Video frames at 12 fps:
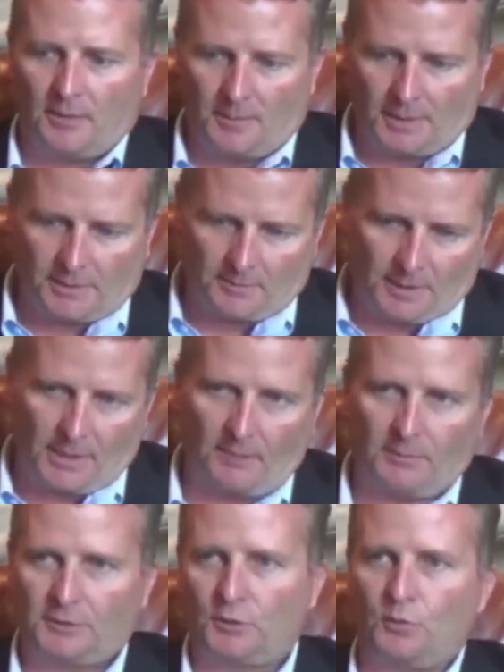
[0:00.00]
but to be
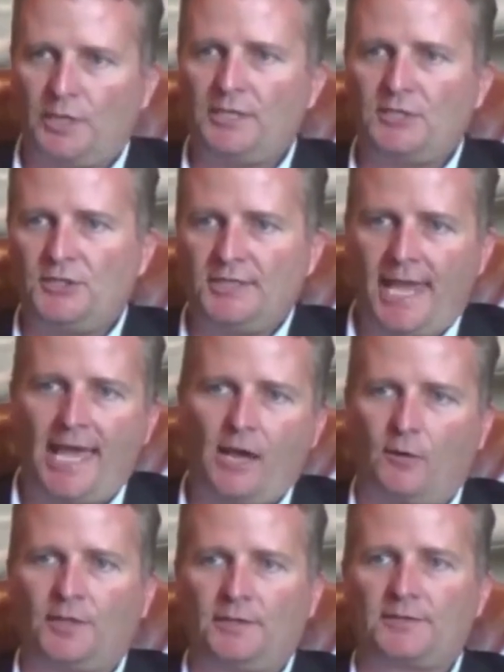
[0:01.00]
able to reach
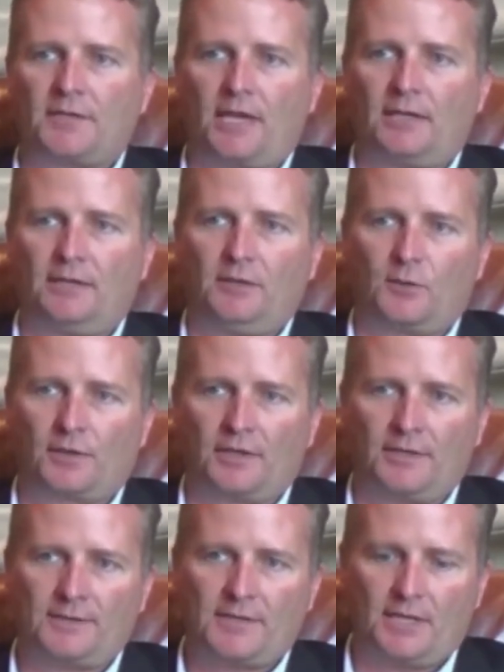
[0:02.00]
down inside of the
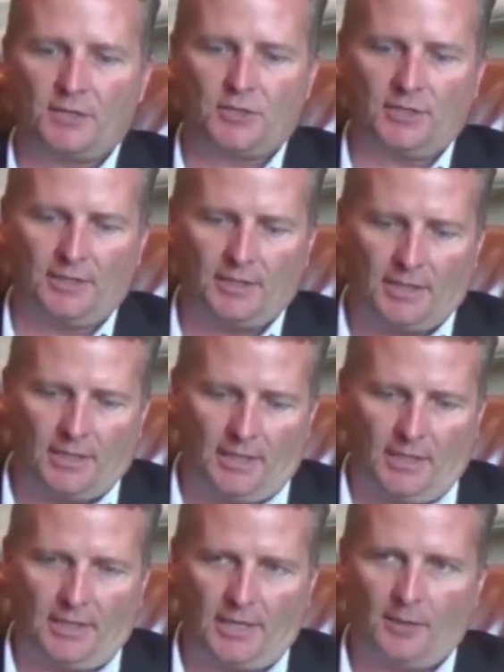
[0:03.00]
organization
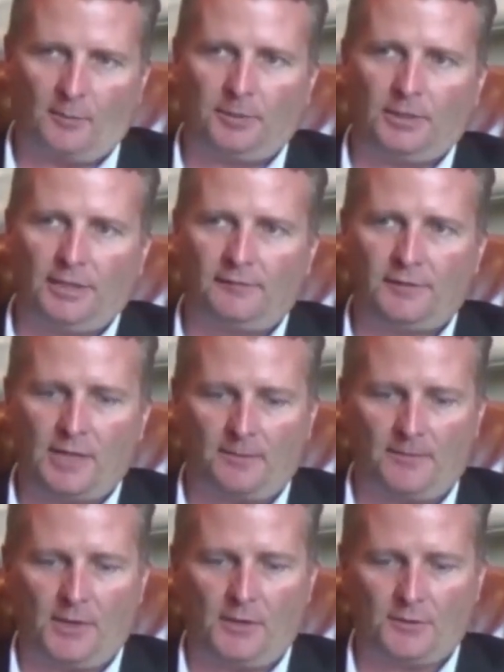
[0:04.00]
and help lift
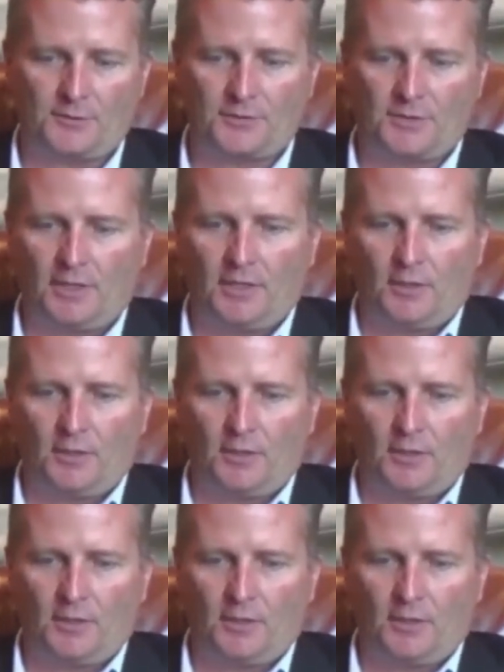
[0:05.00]
up those